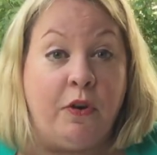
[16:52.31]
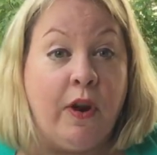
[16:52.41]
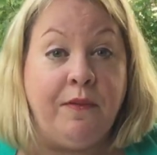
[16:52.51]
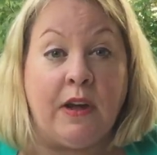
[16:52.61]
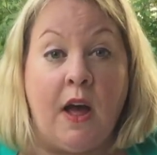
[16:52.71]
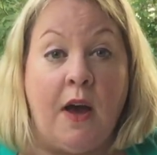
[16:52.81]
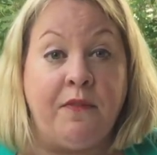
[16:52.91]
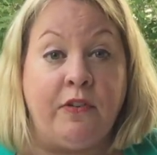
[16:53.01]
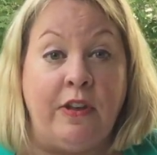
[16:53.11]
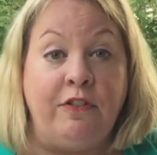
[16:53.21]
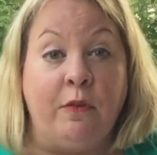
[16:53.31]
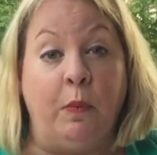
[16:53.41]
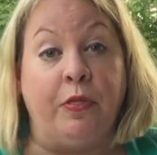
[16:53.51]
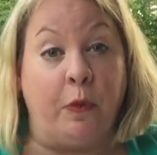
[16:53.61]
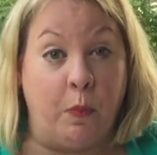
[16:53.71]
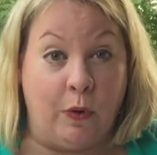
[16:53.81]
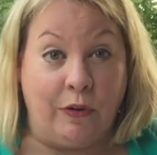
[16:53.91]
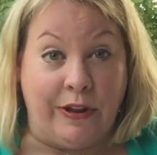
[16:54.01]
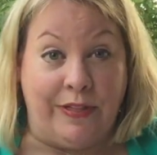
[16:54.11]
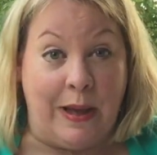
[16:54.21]
you're having a conversation with the
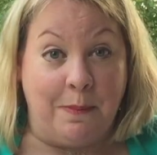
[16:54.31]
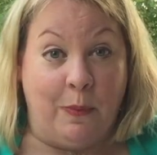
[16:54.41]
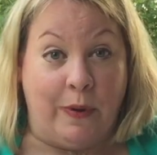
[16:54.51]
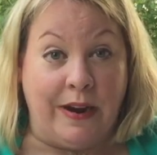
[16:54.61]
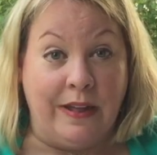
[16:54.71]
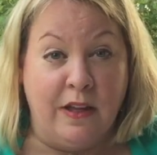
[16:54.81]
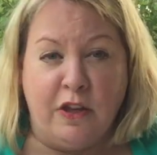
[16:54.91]
world at that point.